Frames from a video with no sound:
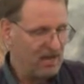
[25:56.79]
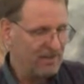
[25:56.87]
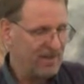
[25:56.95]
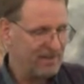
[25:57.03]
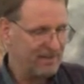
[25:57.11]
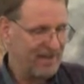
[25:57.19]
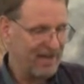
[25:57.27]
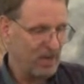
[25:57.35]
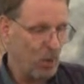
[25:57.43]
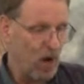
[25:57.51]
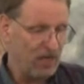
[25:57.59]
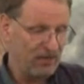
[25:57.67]
They did
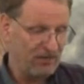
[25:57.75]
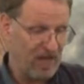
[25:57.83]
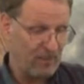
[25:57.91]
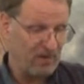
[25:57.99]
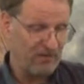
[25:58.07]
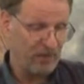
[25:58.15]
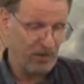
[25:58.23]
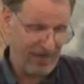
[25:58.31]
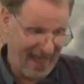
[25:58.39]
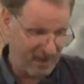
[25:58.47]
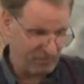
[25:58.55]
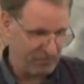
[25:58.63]
not qualify me for
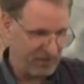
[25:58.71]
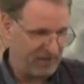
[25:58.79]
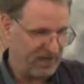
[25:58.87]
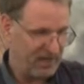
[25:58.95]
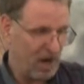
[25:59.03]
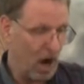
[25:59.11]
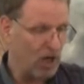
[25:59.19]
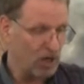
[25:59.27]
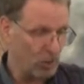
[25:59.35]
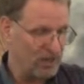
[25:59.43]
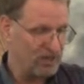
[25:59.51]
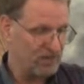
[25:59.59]
that, but they are
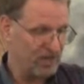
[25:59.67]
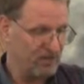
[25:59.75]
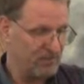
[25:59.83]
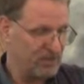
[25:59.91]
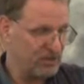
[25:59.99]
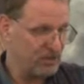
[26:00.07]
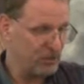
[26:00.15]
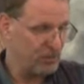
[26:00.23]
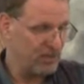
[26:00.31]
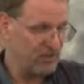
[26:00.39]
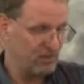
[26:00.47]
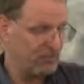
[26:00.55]
going to give me 2
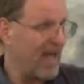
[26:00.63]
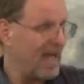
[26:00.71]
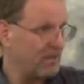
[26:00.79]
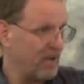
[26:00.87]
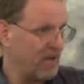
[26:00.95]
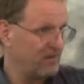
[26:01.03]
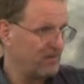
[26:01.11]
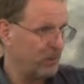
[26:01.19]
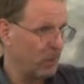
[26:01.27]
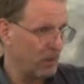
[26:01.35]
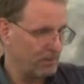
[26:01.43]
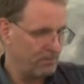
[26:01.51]
months of back pay
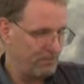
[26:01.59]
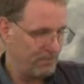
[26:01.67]
for